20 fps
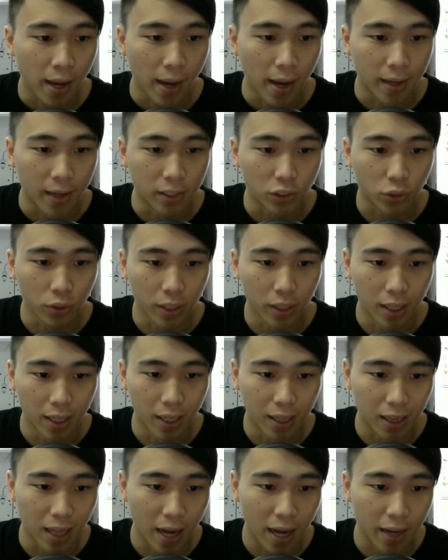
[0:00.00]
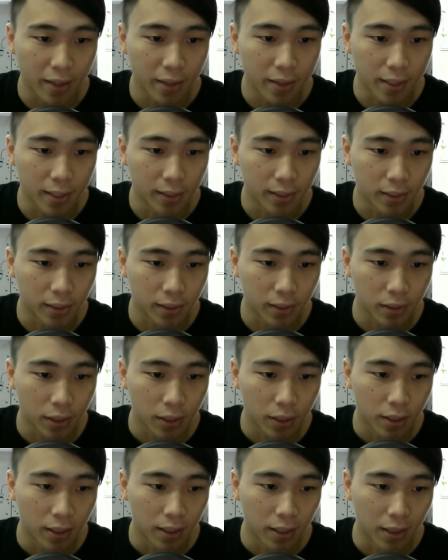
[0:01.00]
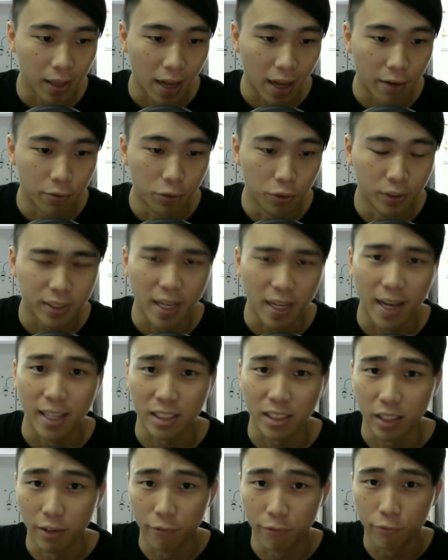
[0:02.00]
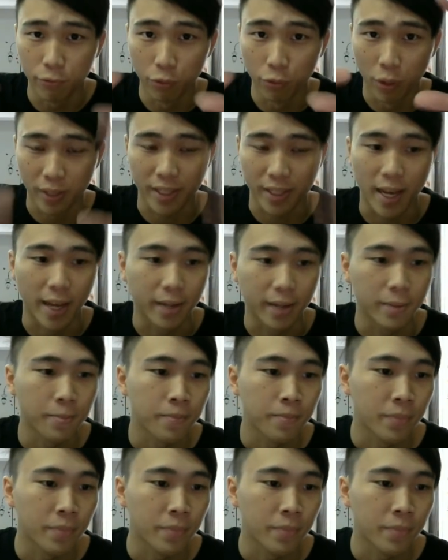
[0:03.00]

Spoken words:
and it's gonna align these light runes as a full attack.